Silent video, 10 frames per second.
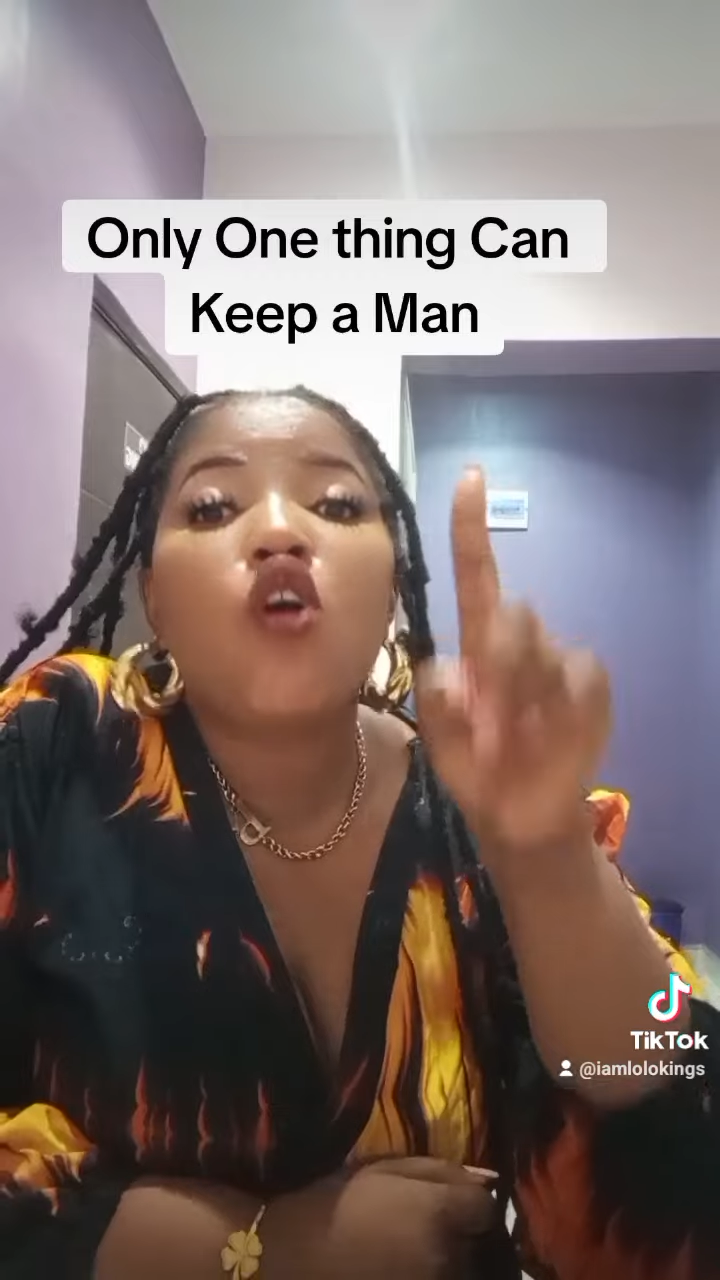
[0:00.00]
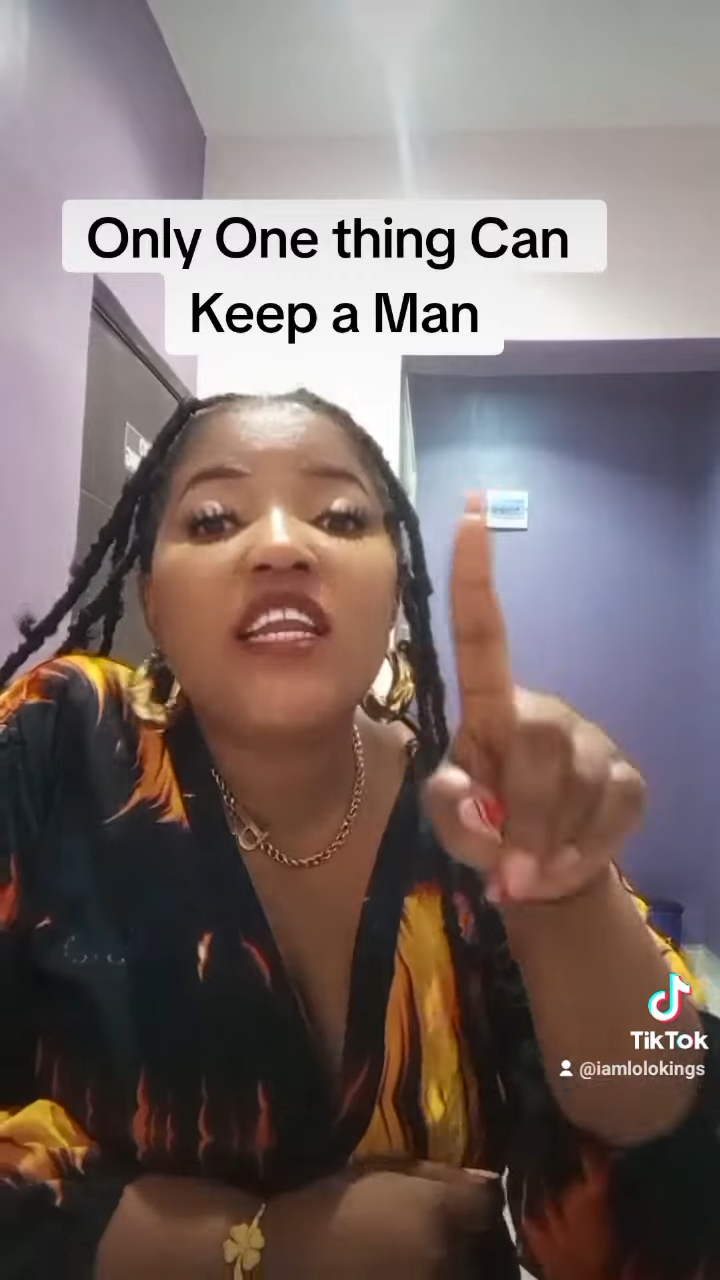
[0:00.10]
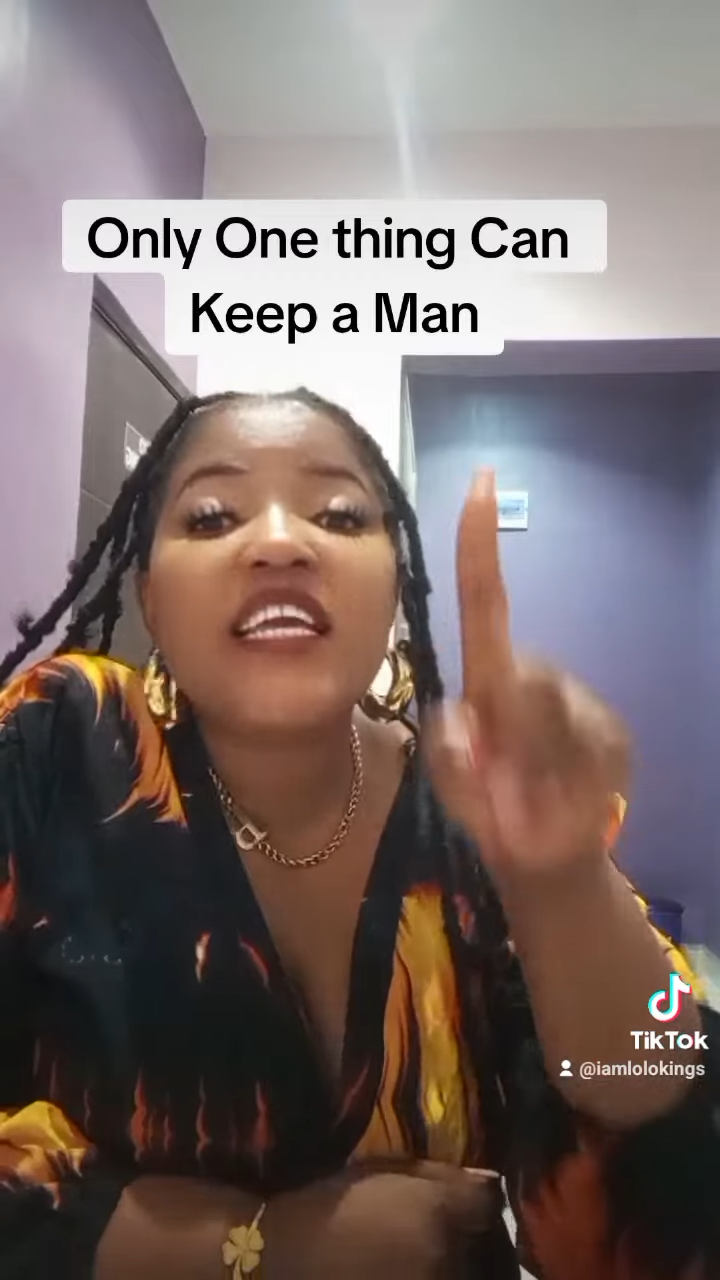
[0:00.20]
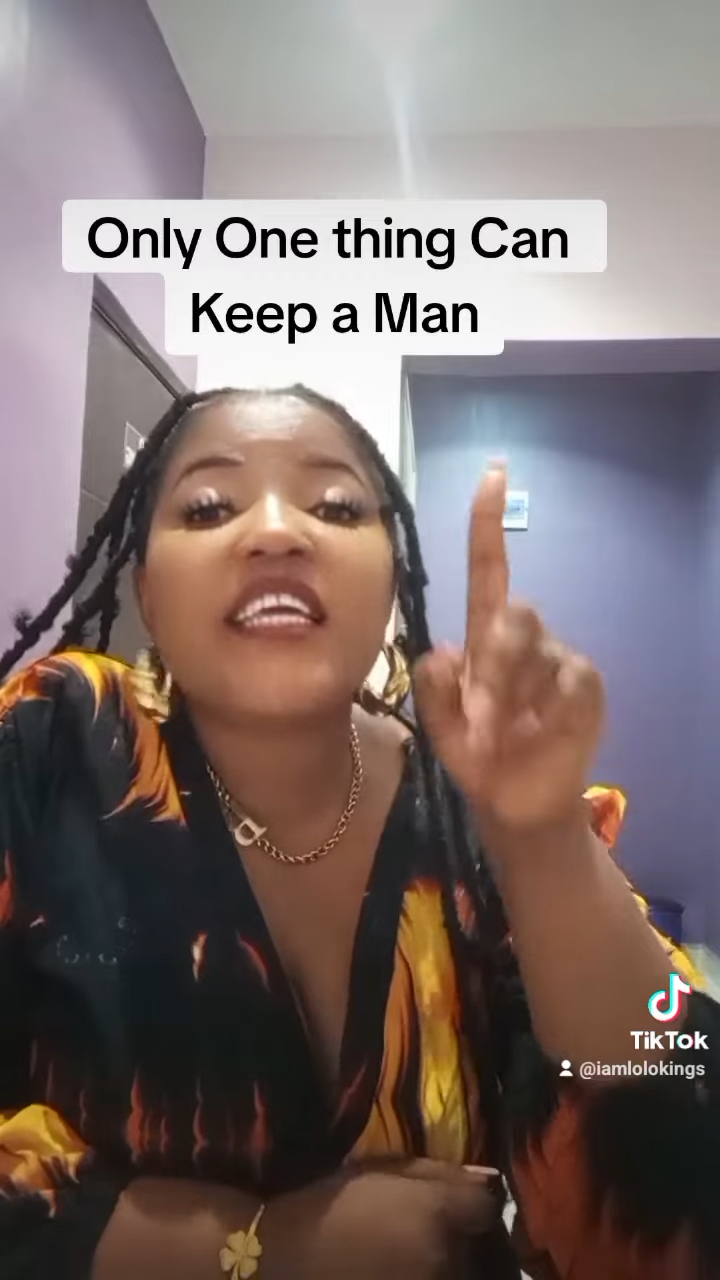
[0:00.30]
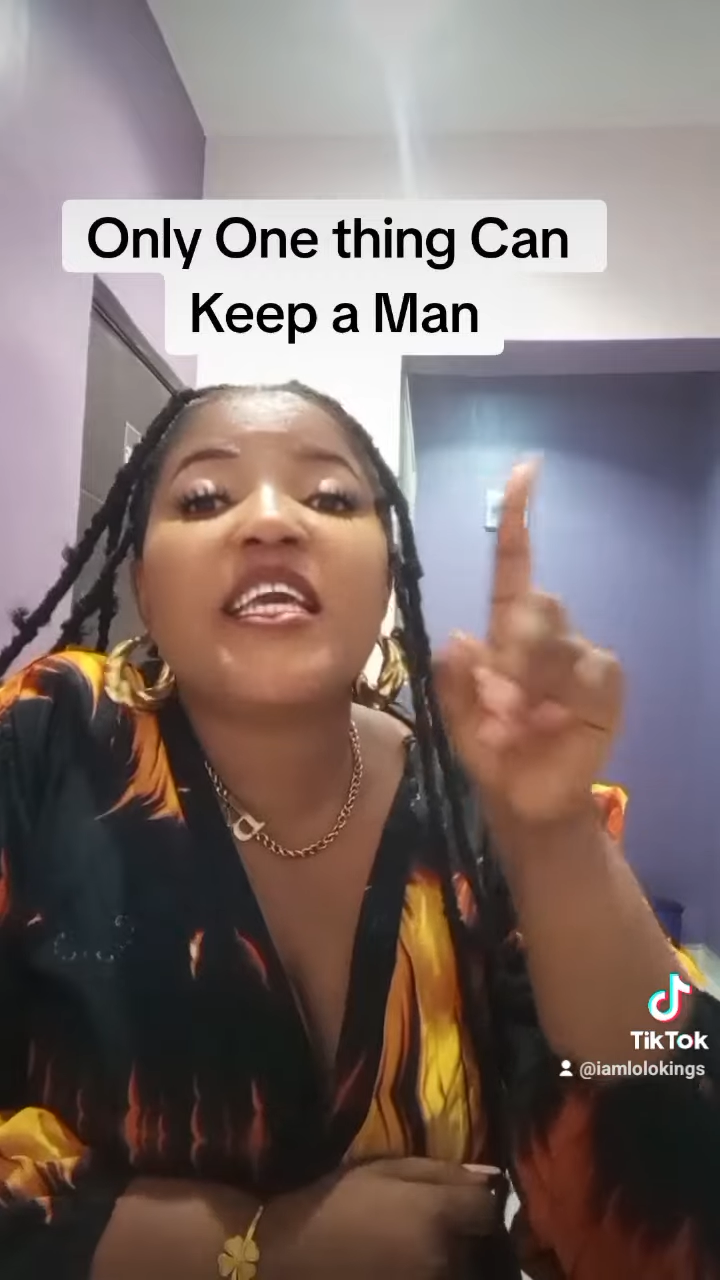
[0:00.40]

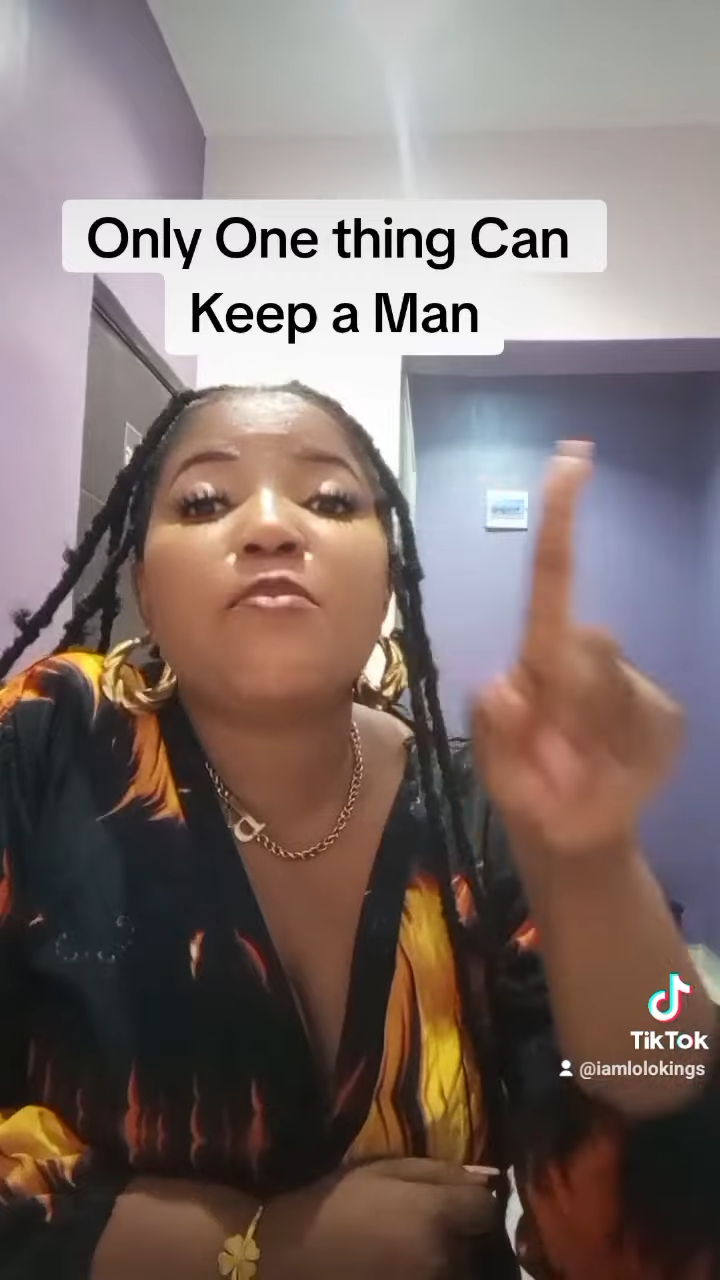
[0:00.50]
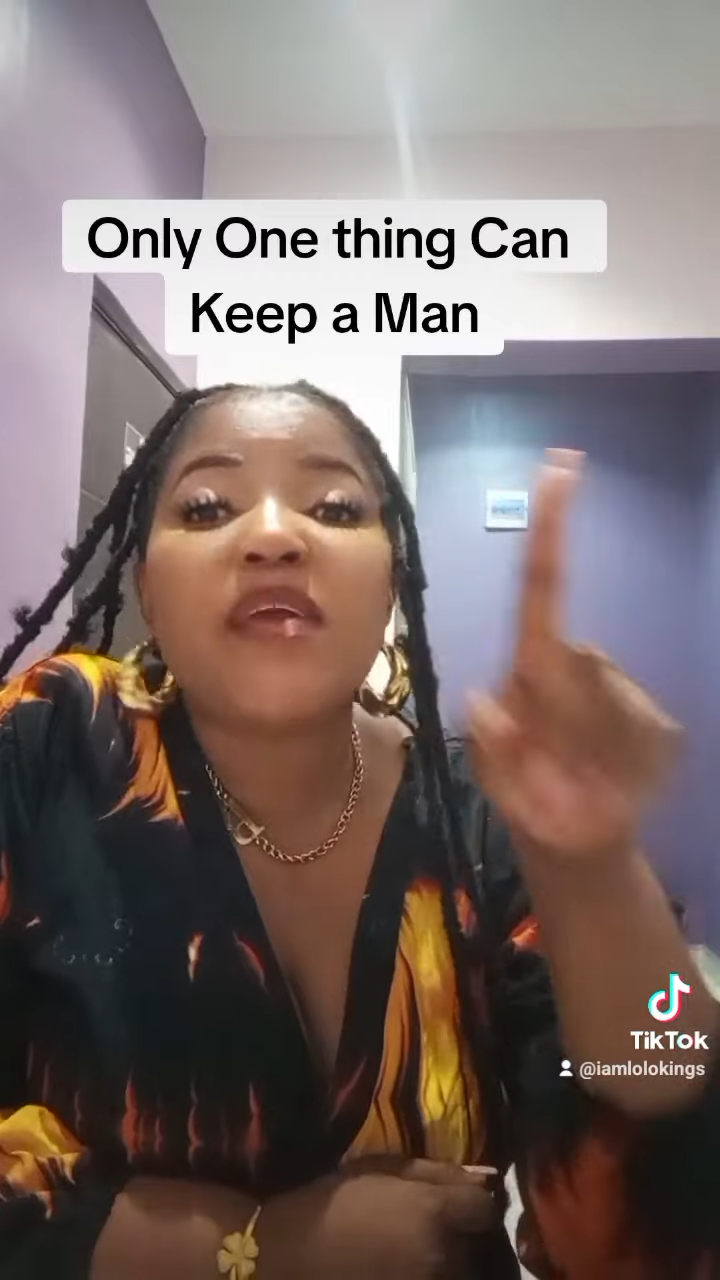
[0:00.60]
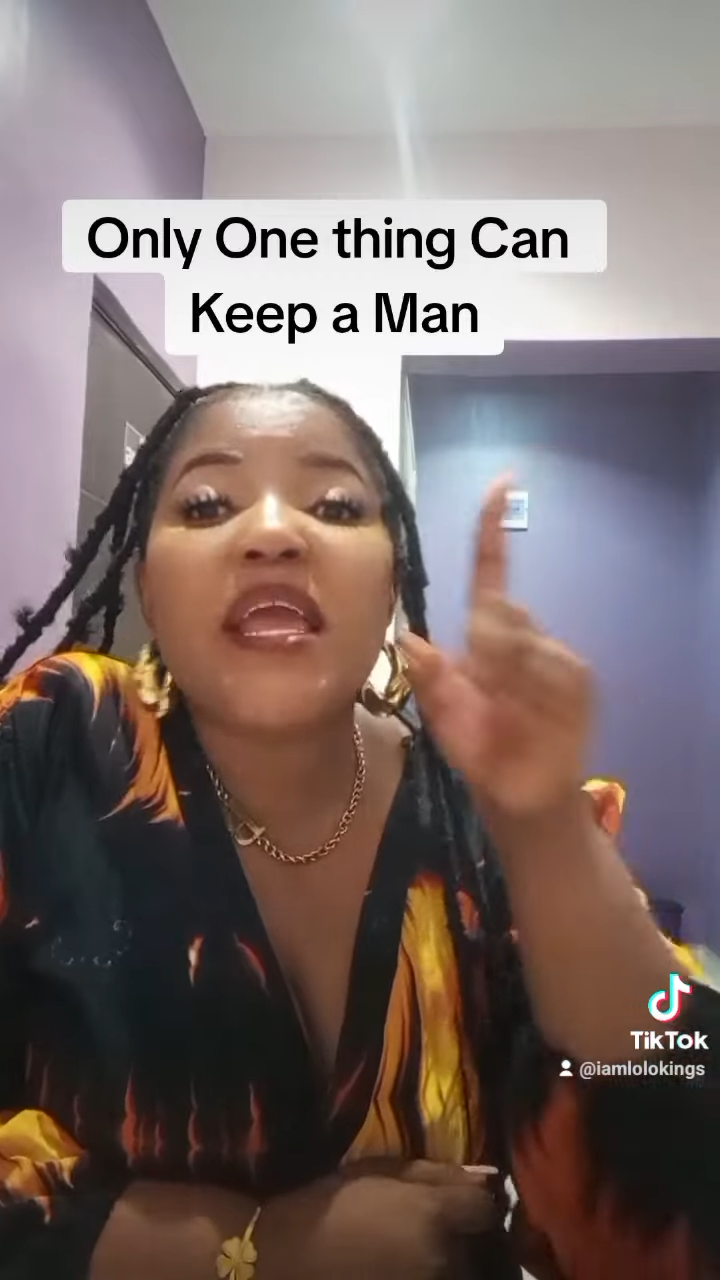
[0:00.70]
only keep